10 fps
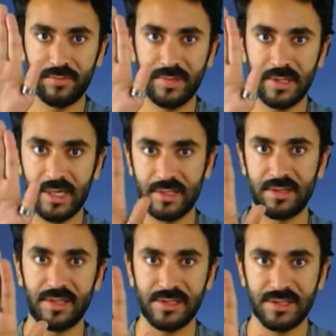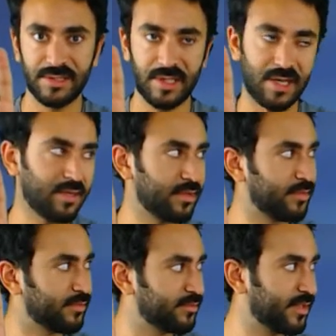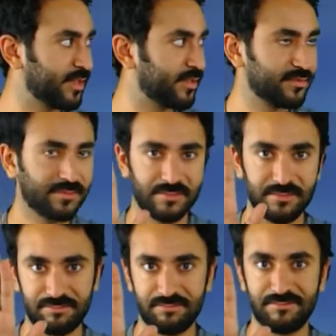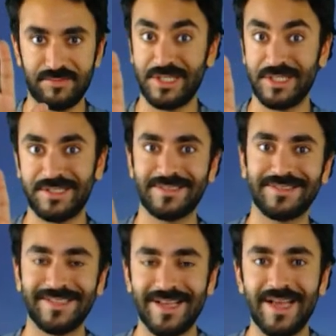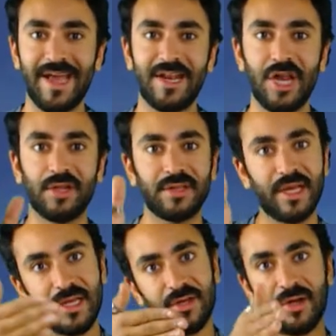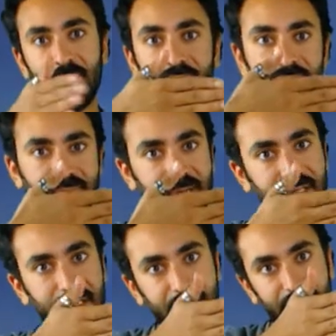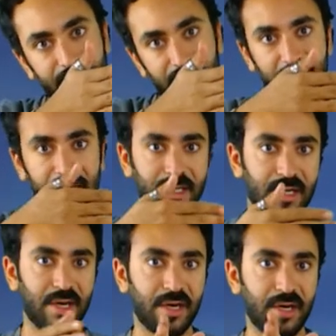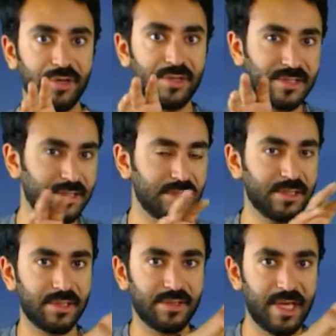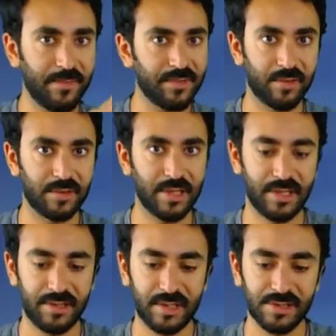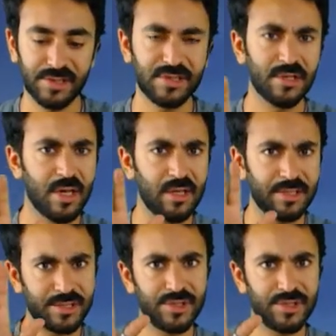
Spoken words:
Like this wall will be like this, I don't know, like this. And not like on a perspective or like you can see the depth or anything.